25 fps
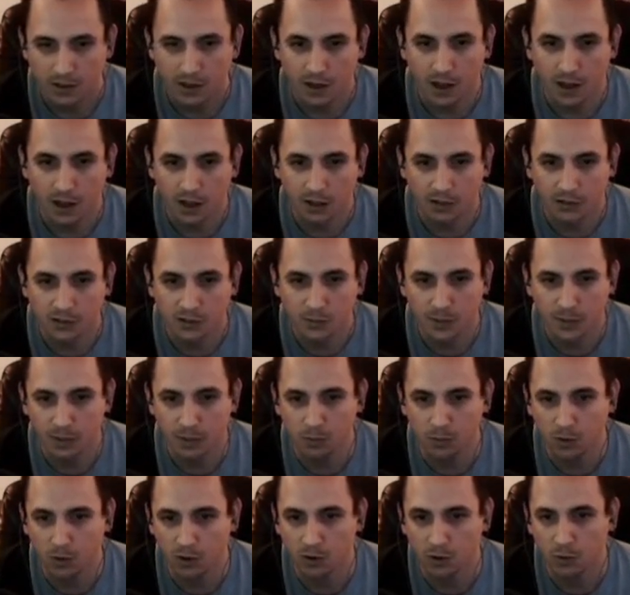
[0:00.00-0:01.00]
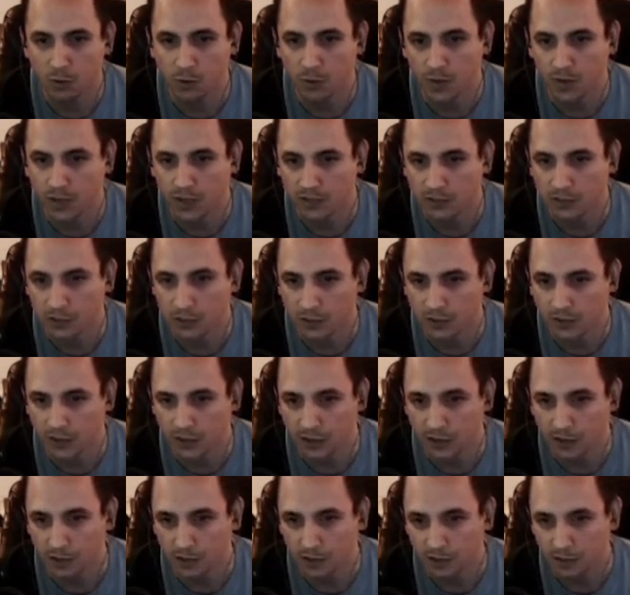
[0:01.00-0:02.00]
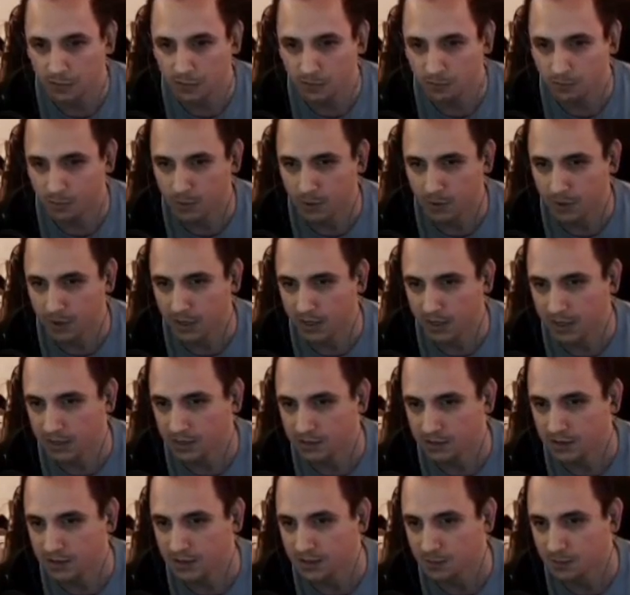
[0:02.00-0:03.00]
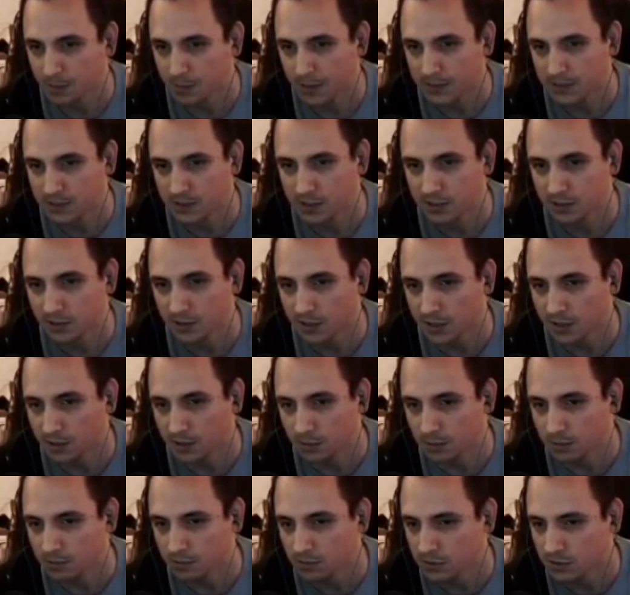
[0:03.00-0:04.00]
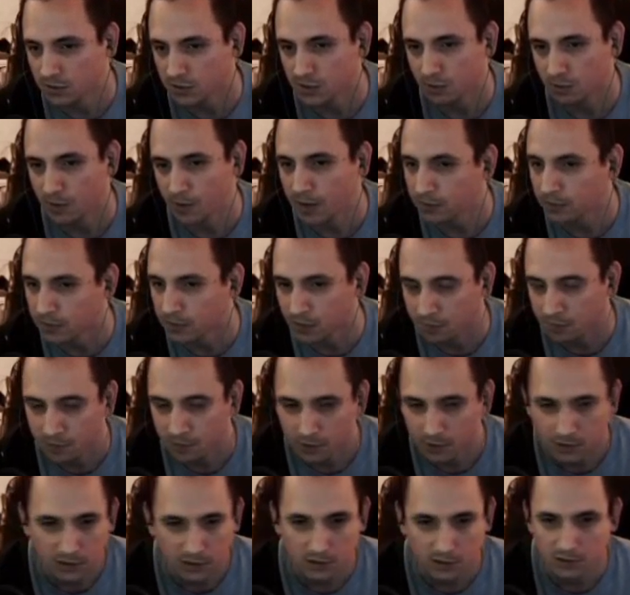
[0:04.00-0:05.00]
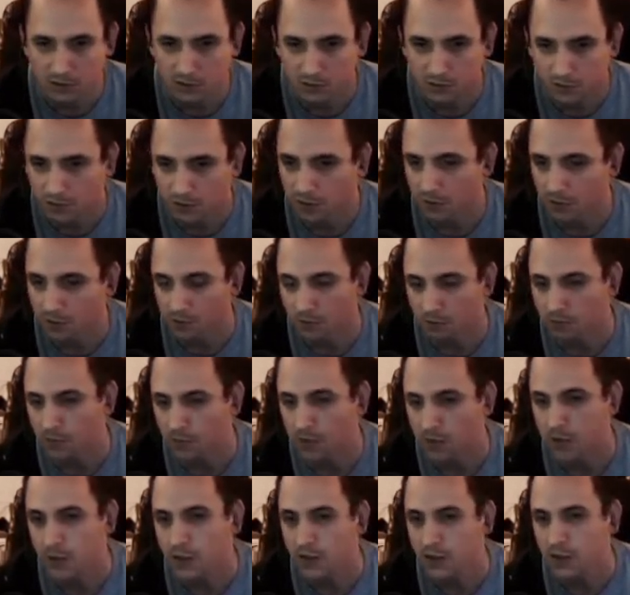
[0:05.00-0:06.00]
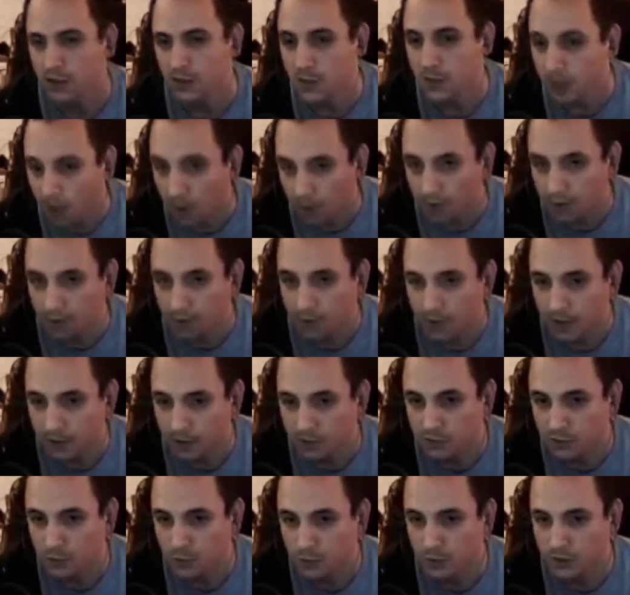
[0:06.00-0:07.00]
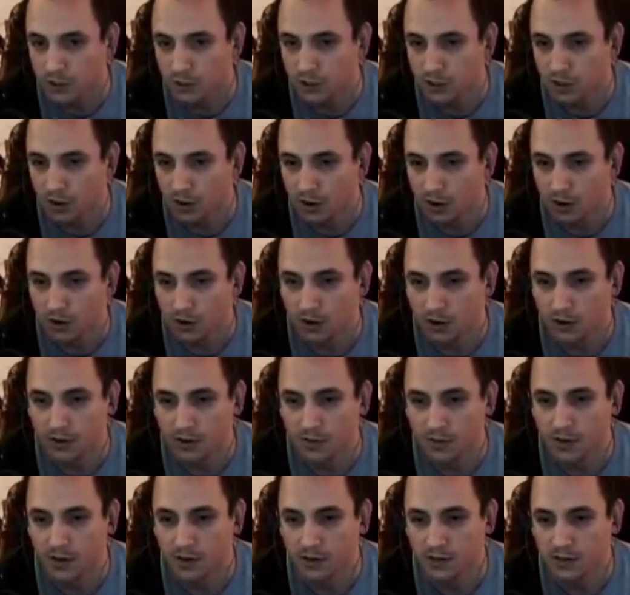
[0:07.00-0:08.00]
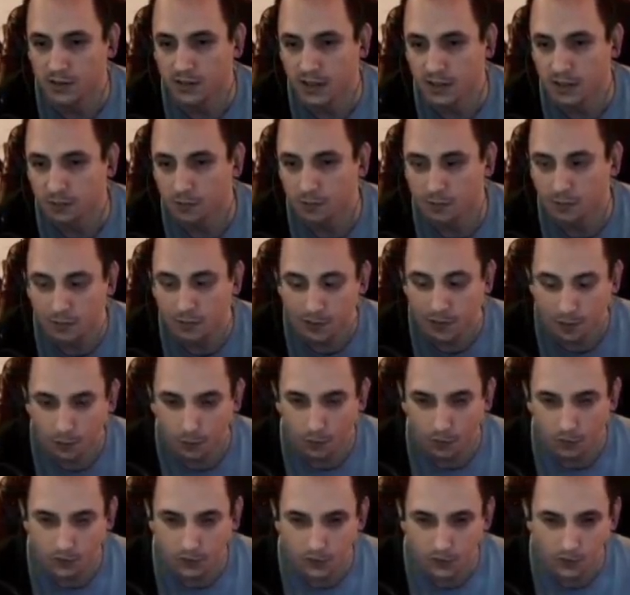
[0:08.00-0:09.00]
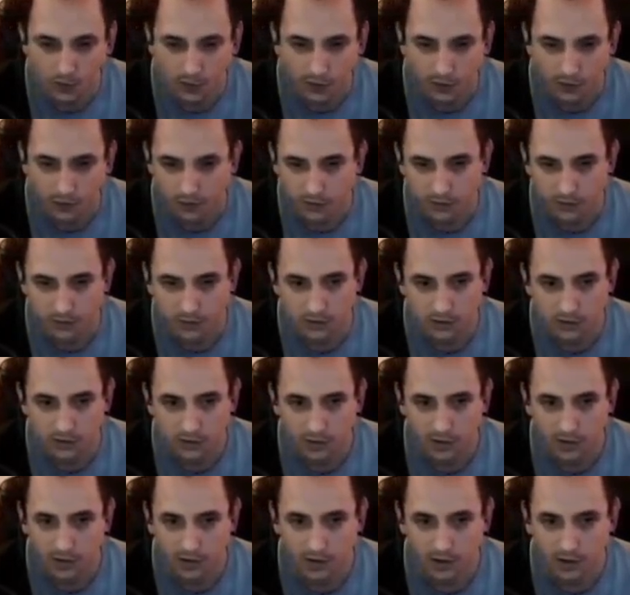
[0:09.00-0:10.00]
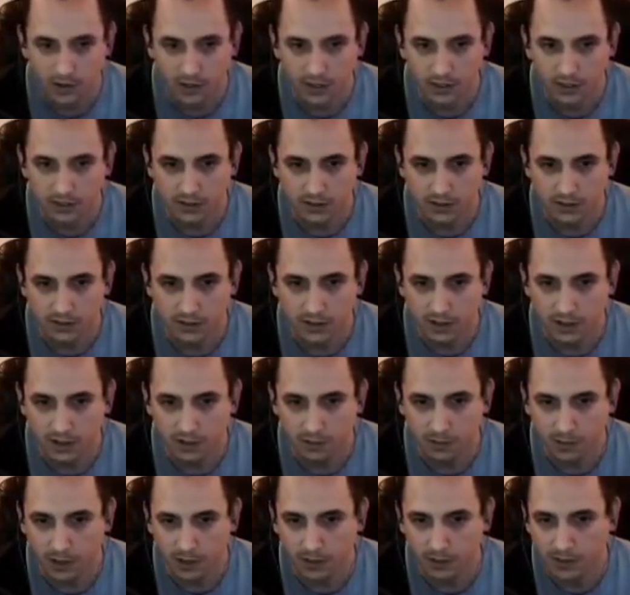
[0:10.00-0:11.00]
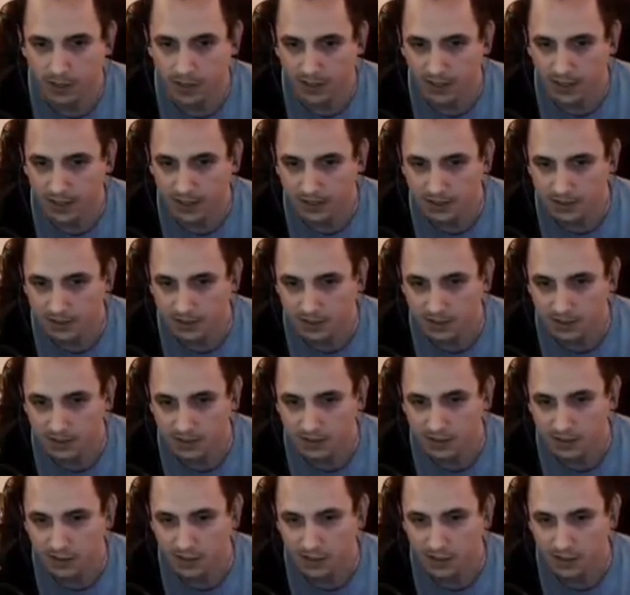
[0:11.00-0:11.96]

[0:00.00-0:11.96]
I'll explain more when we get to it later, but it is basically just a route divergence from the other routes, which are, there's a Flare Wand route, there is a route that gets